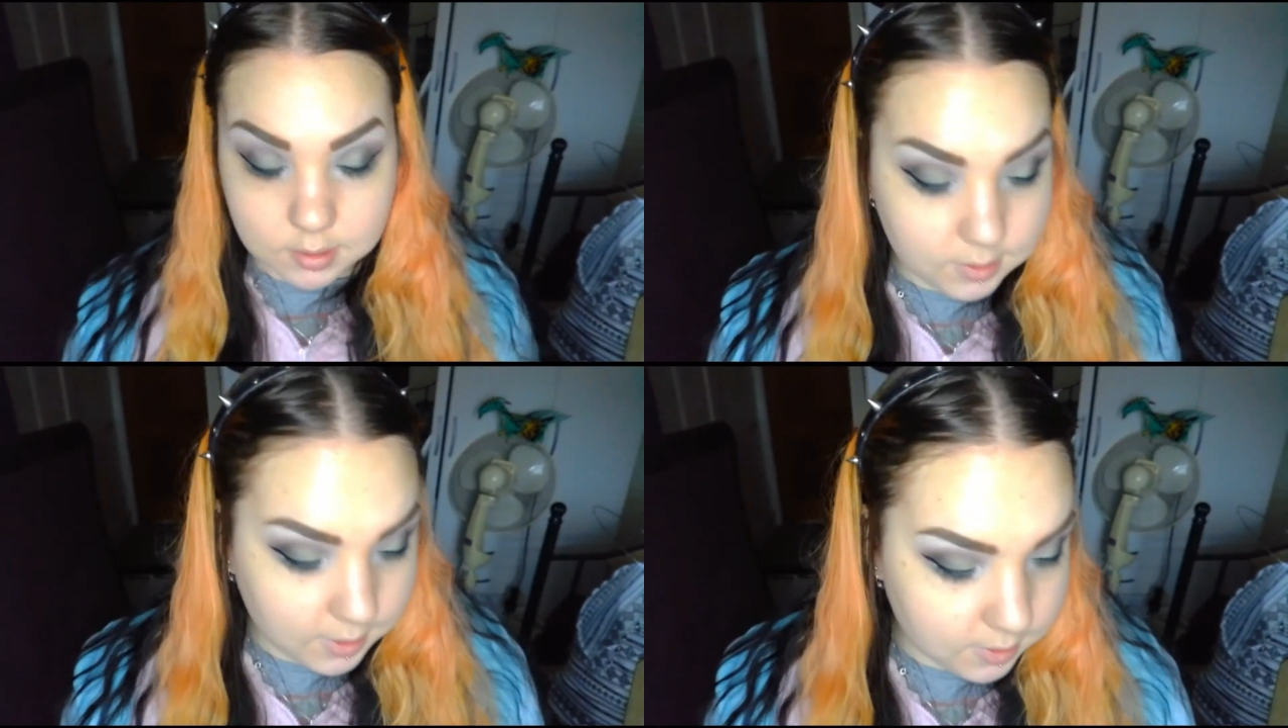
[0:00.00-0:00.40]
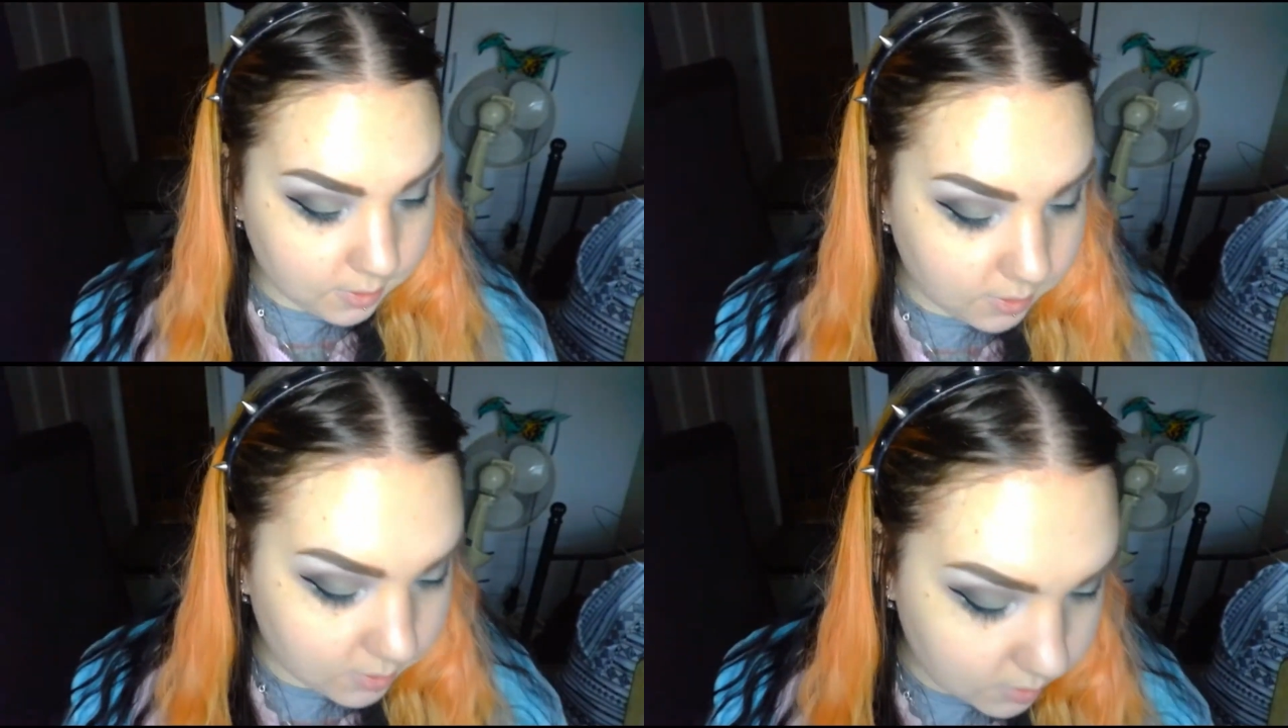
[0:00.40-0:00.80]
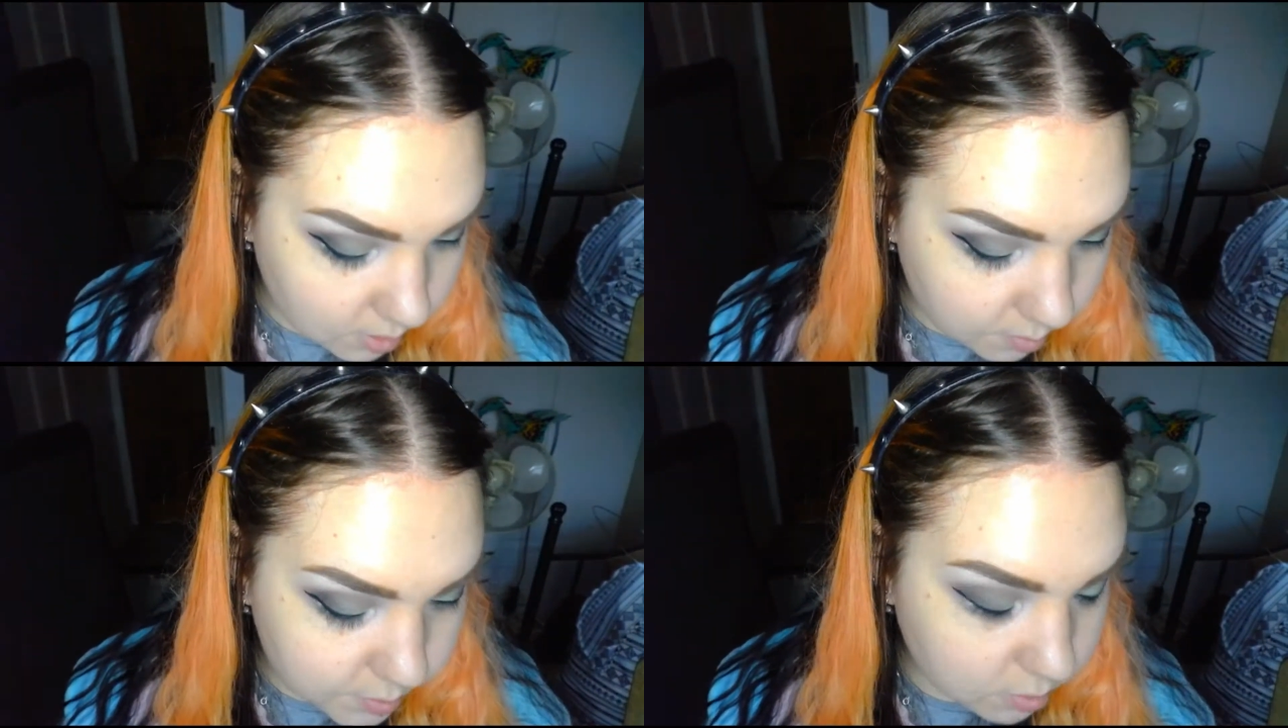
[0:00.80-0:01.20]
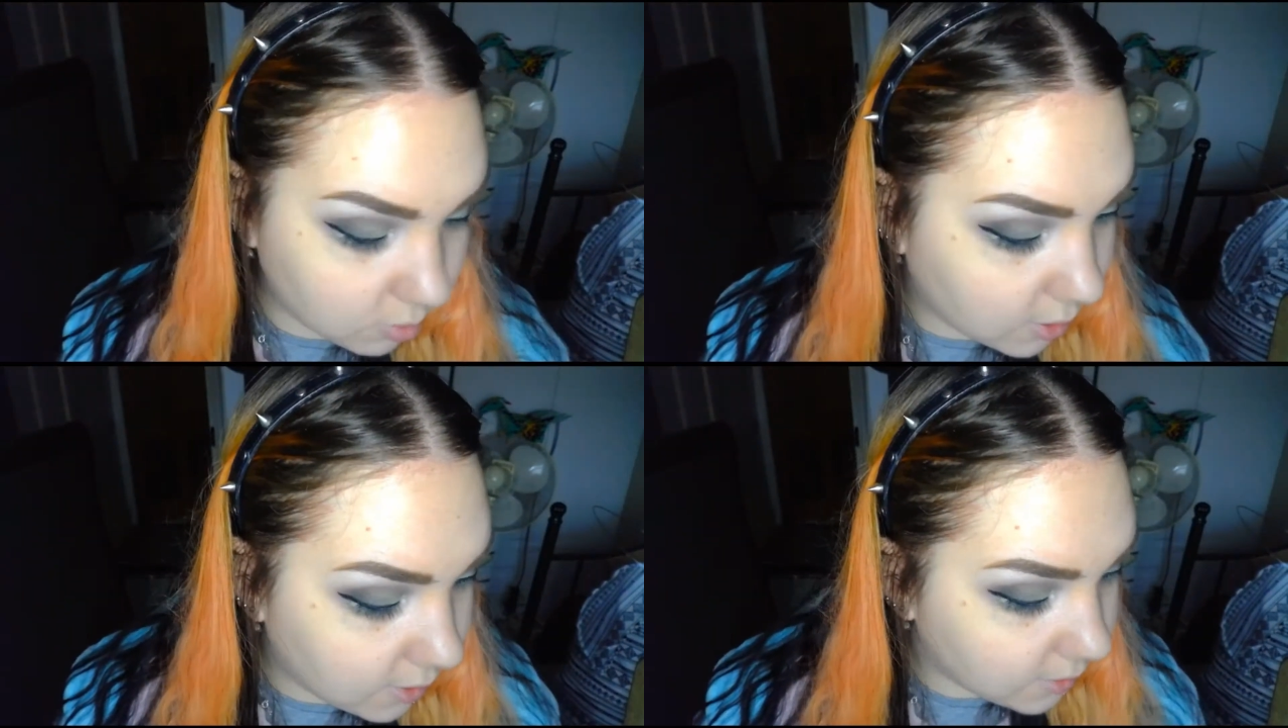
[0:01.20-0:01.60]
That is
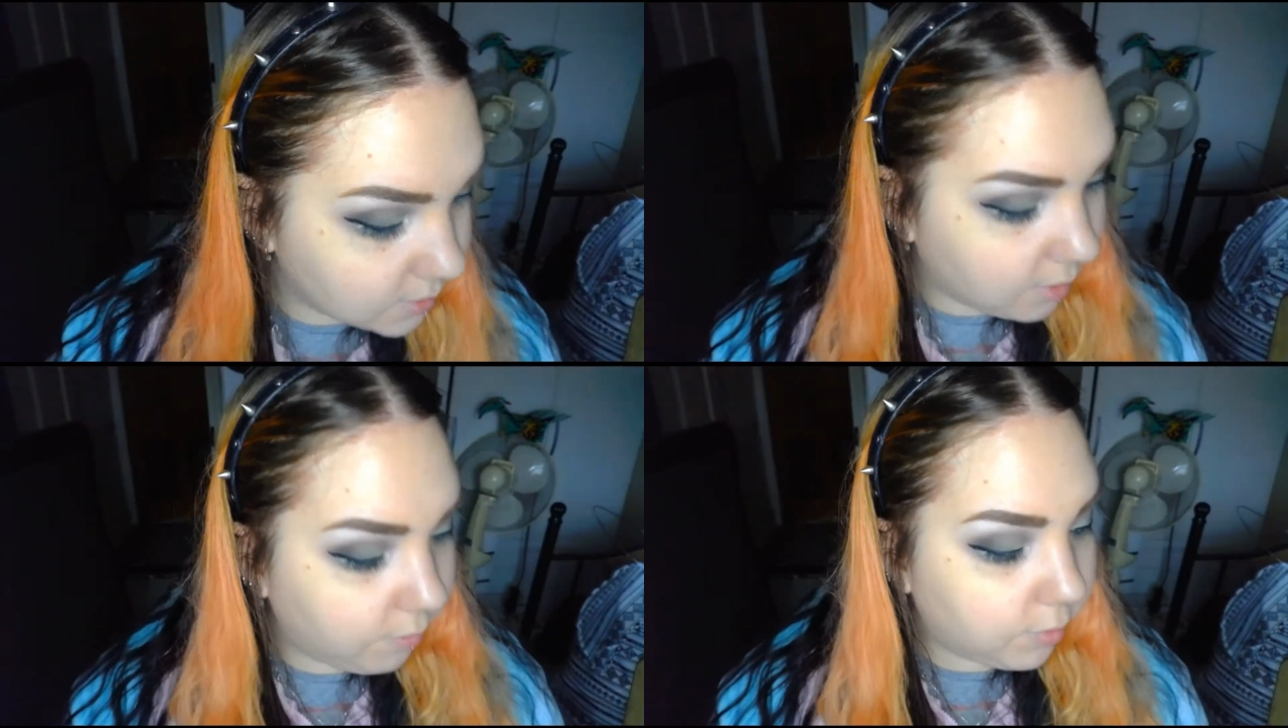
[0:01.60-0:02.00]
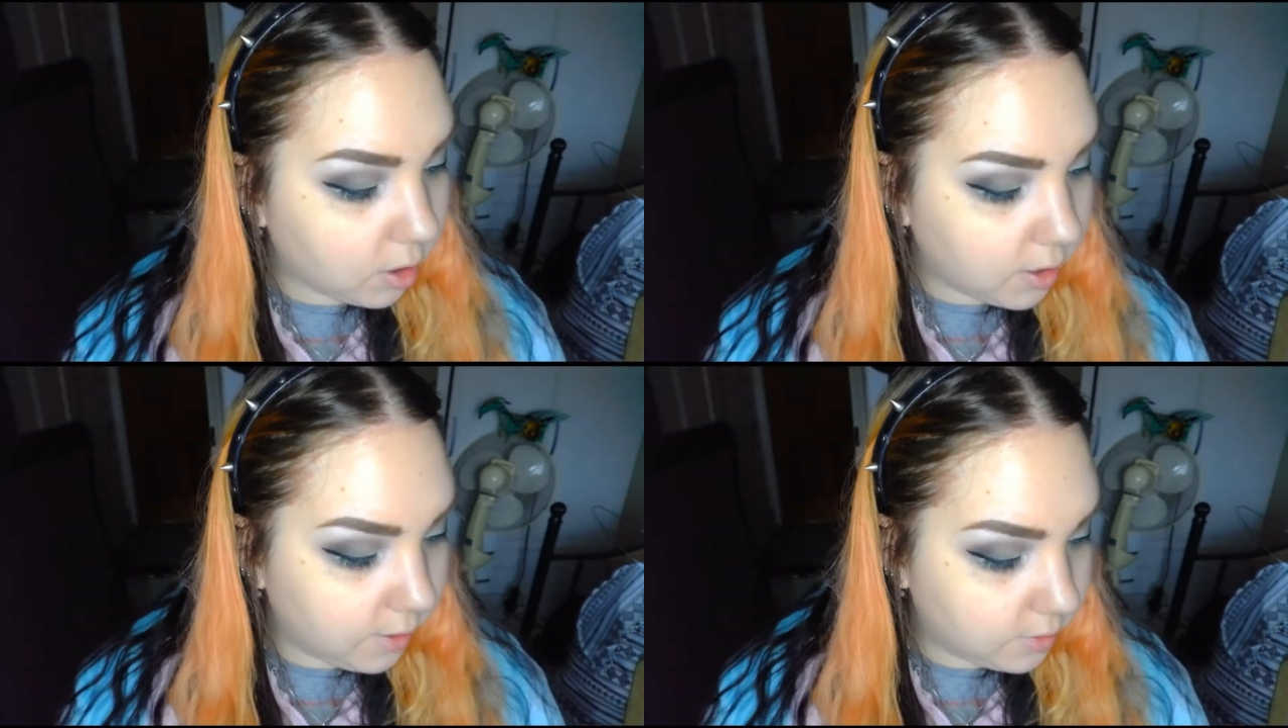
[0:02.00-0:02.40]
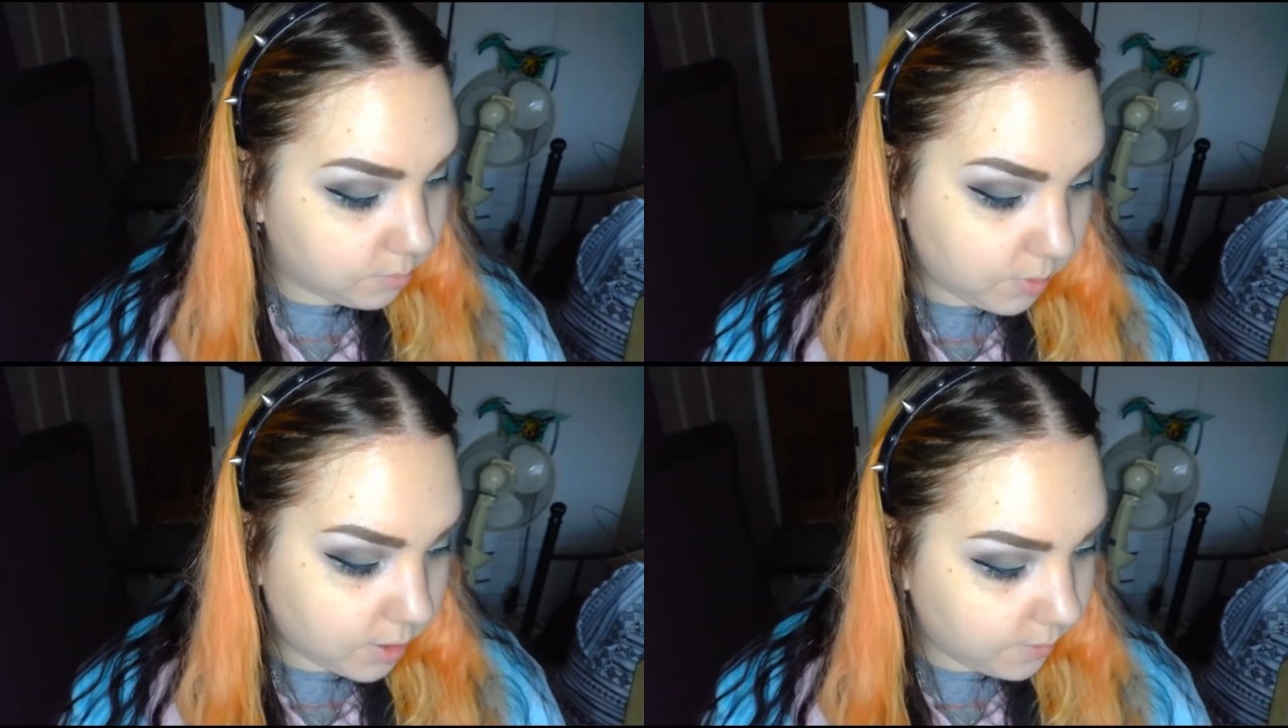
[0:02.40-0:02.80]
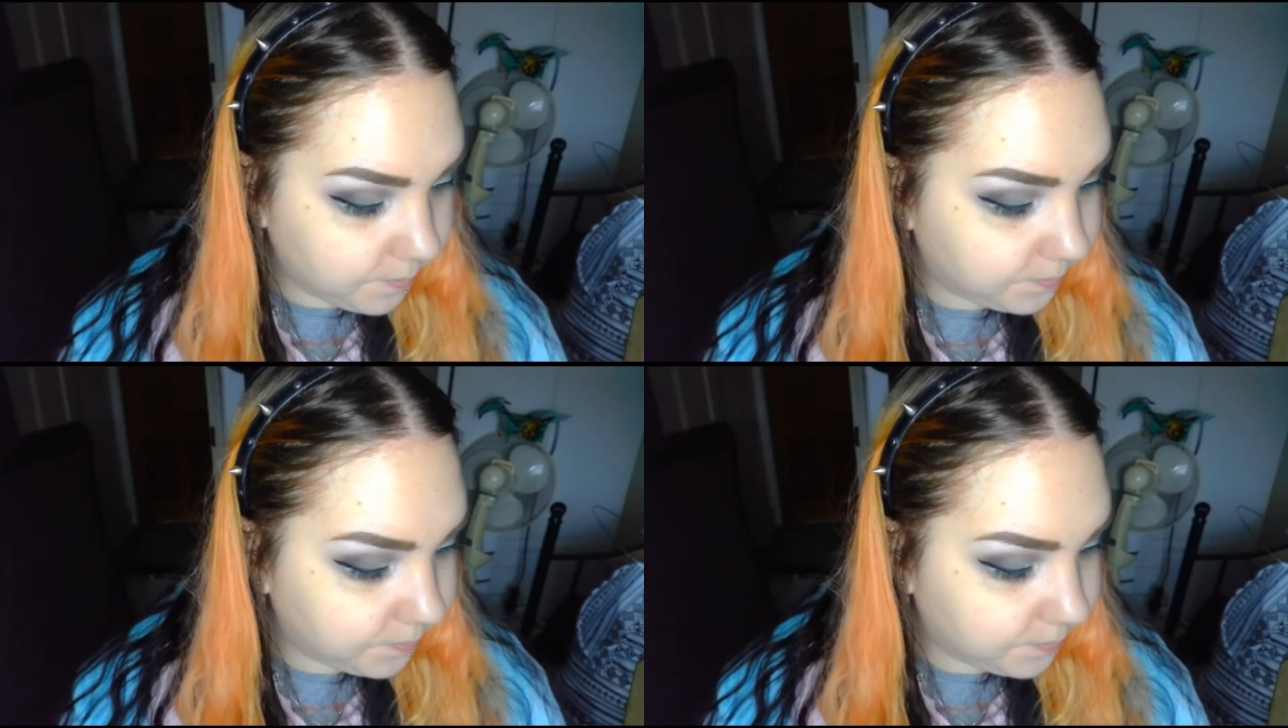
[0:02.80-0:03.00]
absolutely not safe for your eyes, but